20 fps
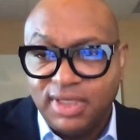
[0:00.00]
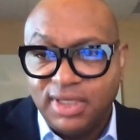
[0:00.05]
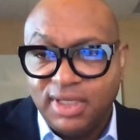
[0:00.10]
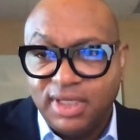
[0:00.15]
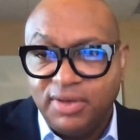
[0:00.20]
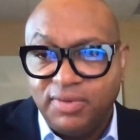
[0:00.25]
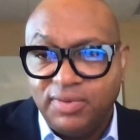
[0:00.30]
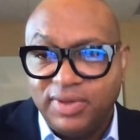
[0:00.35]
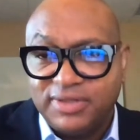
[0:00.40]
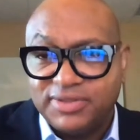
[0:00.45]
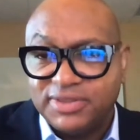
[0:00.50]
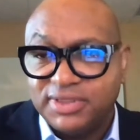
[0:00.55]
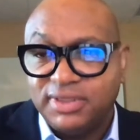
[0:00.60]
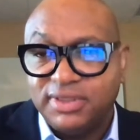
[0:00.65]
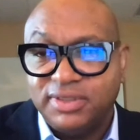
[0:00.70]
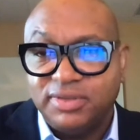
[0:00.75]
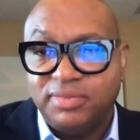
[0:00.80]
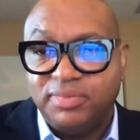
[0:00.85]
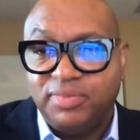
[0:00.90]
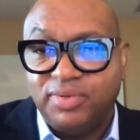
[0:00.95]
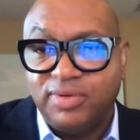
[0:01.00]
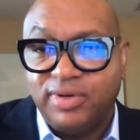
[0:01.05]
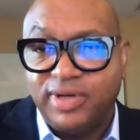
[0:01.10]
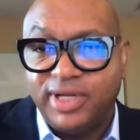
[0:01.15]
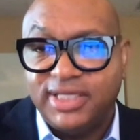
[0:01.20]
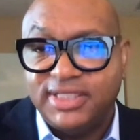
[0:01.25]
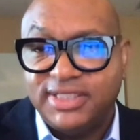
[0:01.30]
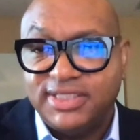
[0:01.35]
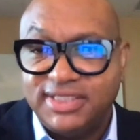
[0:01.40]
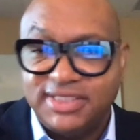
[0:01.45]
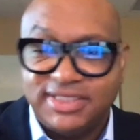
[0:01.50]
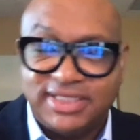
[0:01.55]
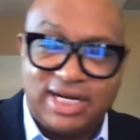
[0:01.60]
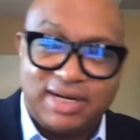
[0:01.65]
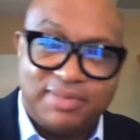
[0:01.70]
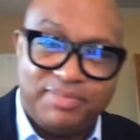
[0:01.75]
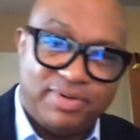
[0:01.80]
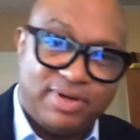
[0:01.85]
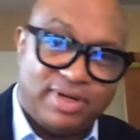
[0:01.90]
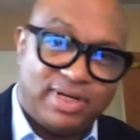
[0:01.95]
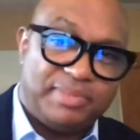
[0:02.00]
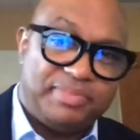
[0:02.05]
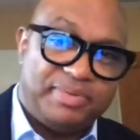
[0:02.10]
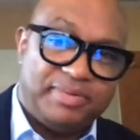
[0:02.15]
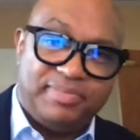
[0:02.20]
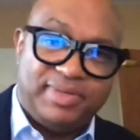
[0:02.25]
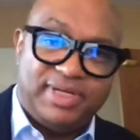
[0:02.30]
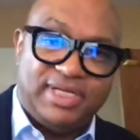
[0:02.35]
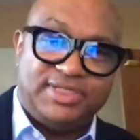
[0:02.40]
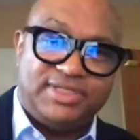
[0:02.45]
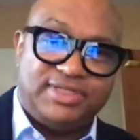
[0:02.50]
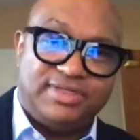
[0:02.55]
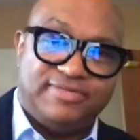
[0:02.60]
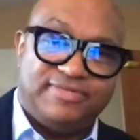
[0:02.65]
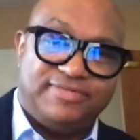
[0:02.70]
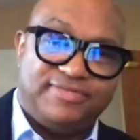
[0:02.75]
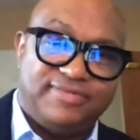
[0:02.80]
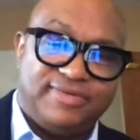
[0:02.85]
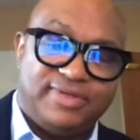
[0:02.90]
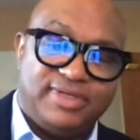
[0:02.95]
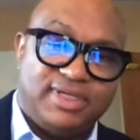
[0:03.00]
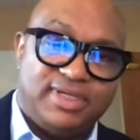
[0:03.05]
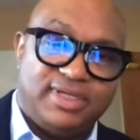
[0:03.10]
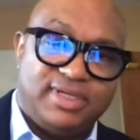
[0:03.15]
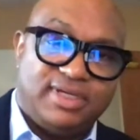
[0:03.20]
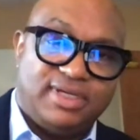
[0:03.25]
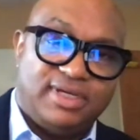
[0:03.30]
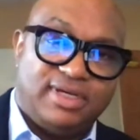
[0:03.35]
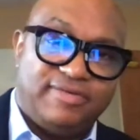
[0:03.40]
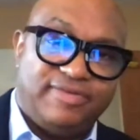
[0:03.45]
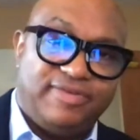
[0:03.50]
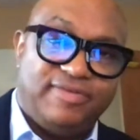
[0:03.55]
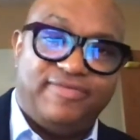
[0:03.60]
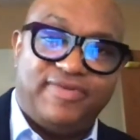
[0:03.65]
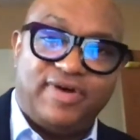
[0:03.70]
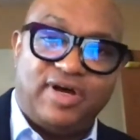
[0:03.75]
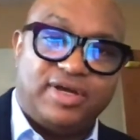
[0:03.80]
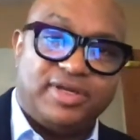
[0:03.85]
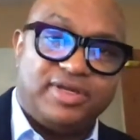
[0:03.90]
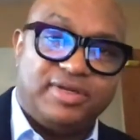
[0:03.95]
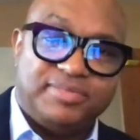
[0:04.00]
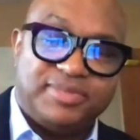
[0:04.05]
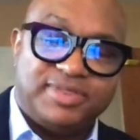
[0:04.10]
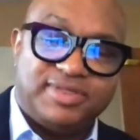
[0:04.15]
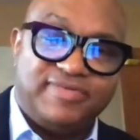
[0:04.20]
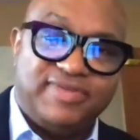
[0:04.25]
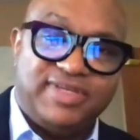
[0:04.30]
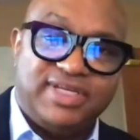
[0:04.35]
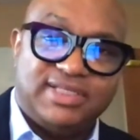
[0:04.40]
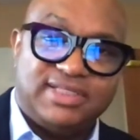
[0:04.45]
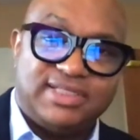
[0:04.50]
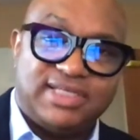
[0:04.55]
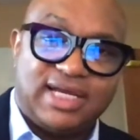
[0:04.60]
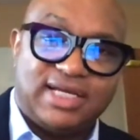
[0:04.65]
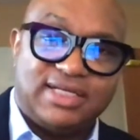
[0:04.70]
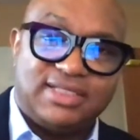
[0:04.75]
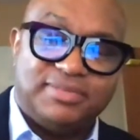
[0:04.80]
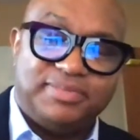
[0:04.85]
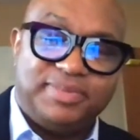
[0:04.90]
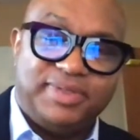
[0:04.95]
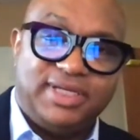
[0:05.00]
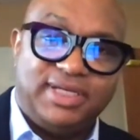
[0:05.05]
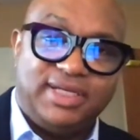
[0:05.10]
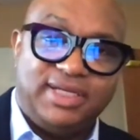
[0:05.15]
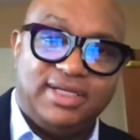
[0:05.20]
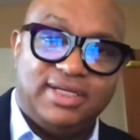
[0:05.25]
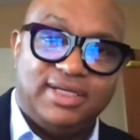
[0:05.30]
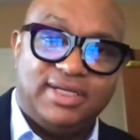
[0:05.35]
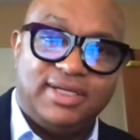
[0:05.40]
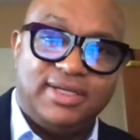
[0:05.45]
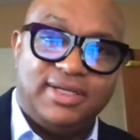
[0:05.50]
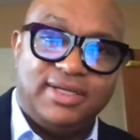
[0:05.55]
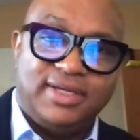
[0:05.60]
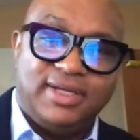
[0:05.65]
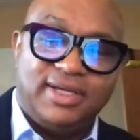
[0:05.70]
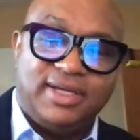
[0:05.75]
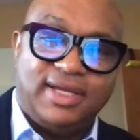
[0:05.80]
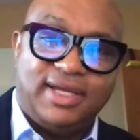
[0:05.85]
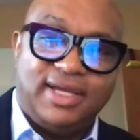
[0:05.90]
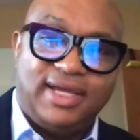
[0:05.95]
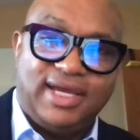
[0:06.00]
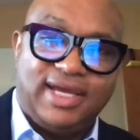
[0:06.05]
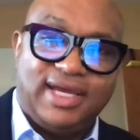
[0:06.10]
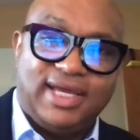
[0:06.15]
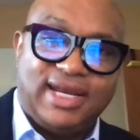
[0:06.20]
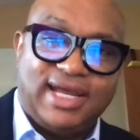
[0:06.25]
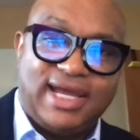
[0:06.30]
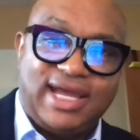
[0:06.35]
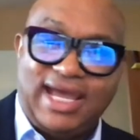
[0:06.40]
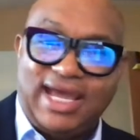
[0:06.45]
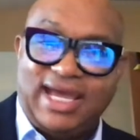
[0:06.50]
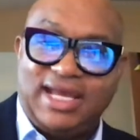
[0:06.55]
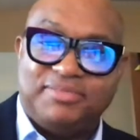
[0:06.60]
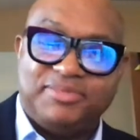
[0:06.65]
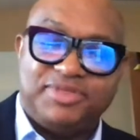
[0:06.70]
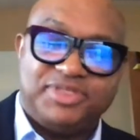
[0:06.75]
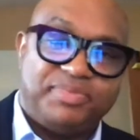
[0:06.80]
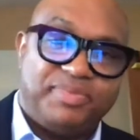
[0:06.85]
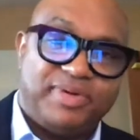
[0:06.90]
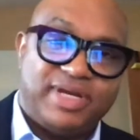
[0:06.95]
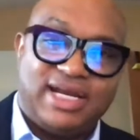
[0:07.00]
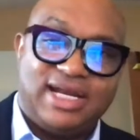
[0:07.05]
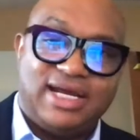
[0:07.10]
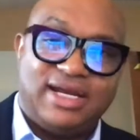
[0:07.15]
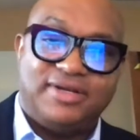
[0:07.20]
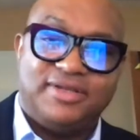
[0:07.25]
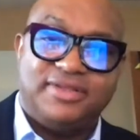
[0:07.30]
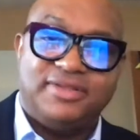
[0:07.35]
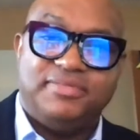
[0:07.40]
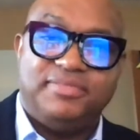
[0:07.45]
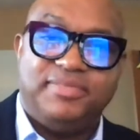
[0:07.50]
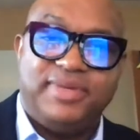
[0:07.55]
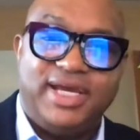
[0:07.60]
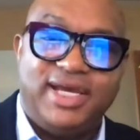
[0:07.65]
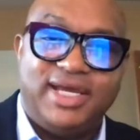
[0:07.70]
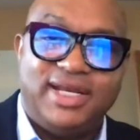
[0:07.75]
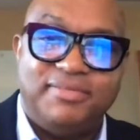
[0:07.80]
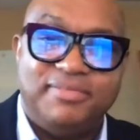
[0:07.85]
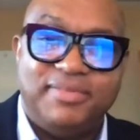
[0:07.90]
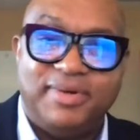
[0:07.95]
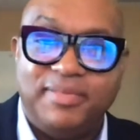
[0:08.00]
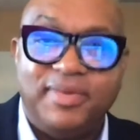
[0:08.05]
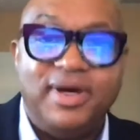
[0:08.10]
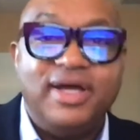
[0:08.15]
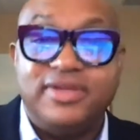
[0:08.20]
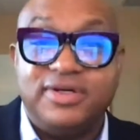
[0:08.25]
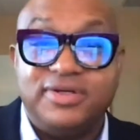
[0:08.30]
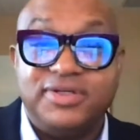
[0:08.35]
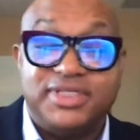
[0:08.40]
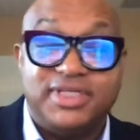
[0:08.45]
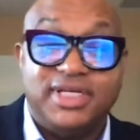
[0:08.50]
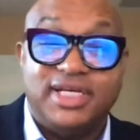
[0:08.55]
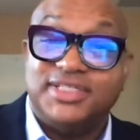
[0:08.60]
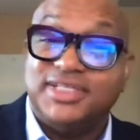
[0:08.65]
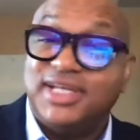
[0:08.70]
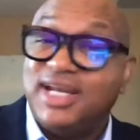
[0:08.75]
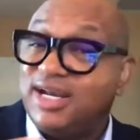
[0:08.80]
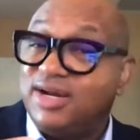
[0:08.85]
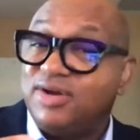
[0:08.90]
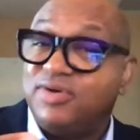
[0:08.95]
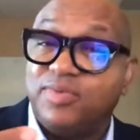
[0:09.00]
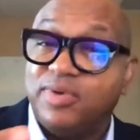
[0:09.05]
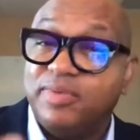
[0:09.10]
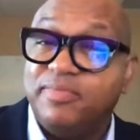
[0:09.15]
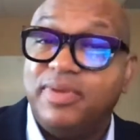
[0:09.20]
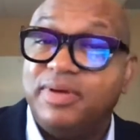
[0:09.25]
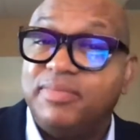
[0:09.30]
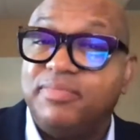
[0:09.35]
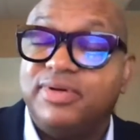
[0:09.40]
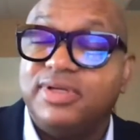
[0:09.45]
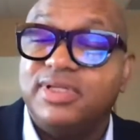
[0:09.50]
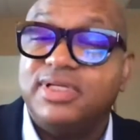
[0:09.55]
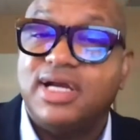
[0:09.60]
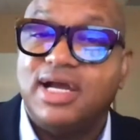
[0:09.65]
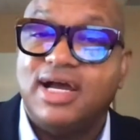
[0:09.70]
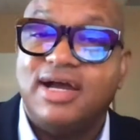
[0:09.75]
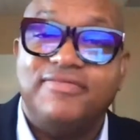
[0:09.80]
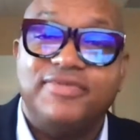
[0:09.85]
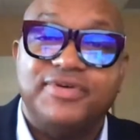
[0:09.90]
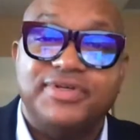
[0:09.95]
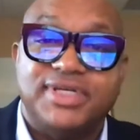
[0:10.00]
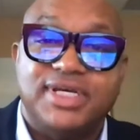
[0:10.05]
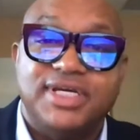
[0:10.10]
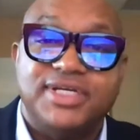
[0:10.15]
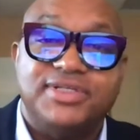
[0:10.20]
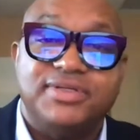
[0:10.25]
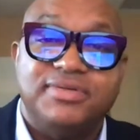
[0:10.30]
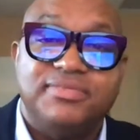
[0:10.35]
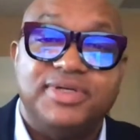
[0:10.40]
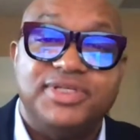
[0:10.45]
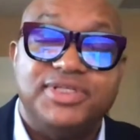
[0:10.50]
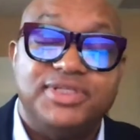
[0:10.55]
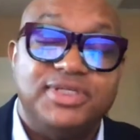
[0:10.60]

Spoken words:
when I was a little boy, and she said I brought up a bunch of the volumes of the encyclopedia, and I had them spread out on the bed. And my mother says, and I don't remember the conversation, but she